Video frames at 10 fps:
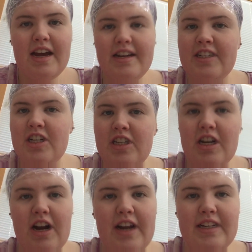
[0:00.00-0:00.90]
It's just
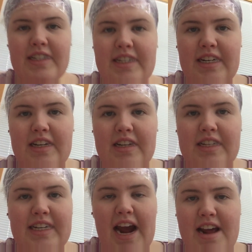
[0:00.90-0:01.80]
going to
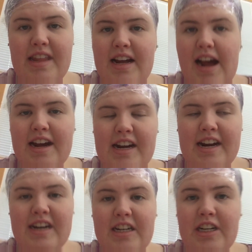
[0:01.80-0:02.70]
stay in there like a
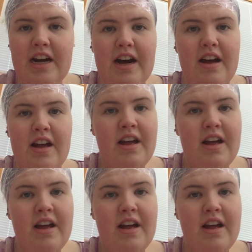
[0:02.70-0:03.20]
conditioner,